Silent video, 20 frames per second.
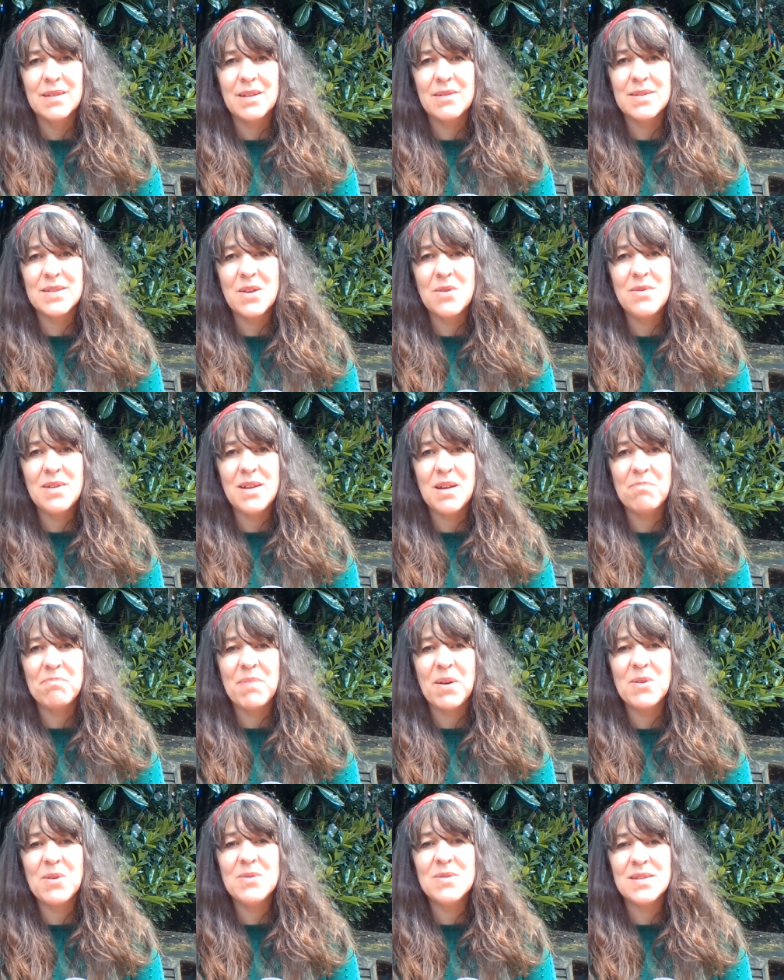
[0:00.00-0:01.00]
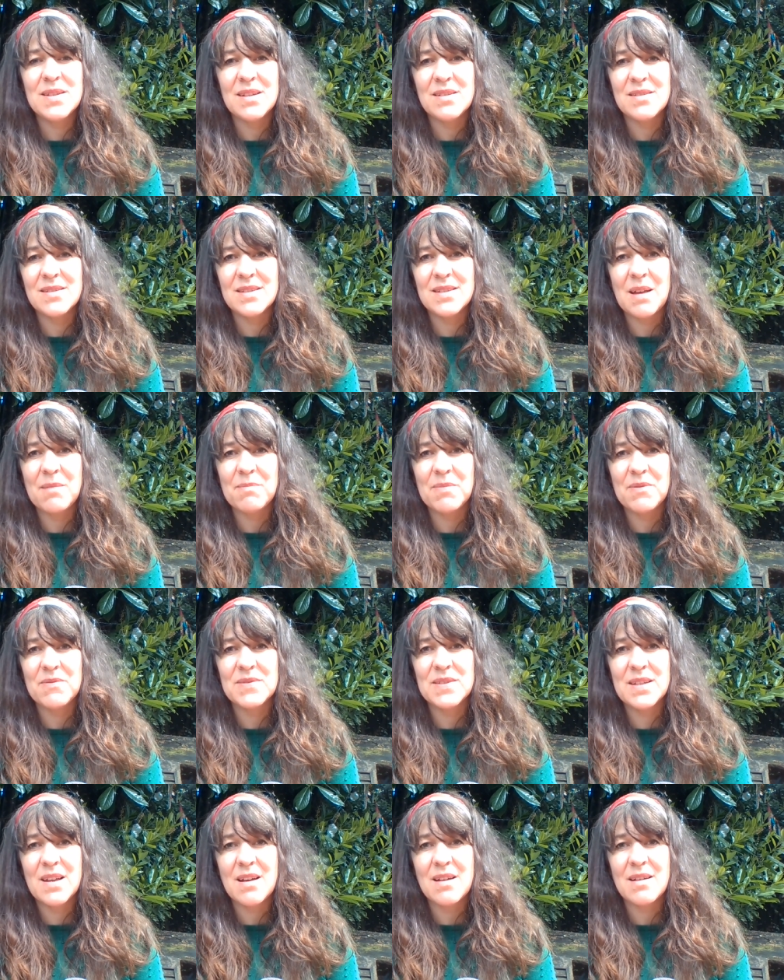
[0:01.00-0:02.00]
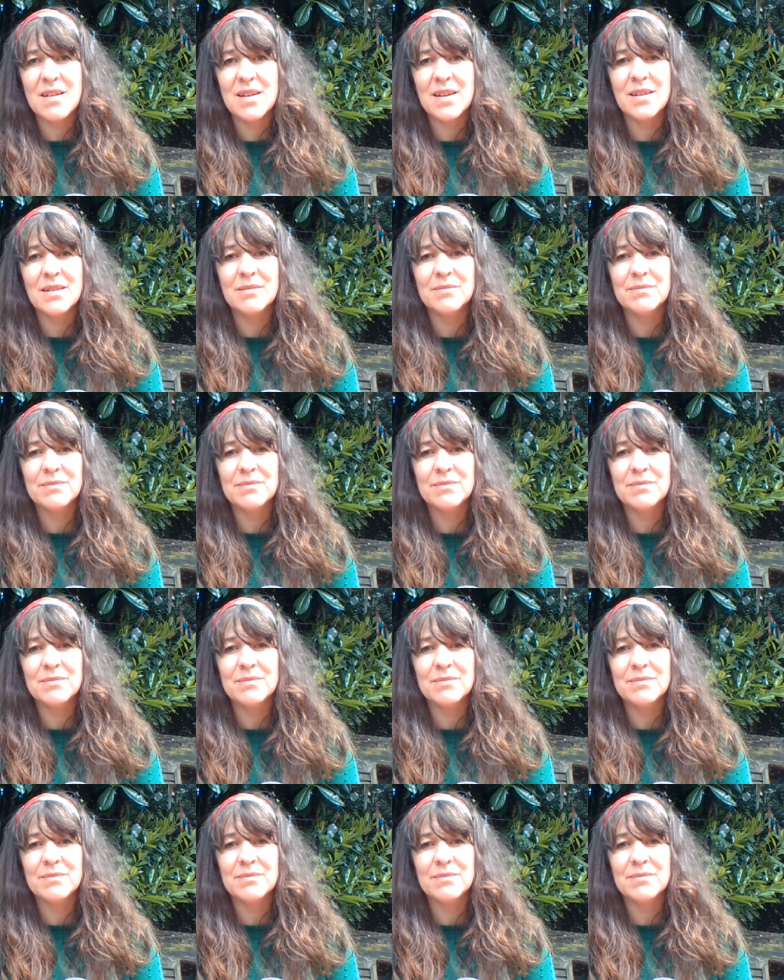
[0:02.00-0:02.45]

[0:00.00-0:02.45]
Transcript: There is only a postage stamp of sky.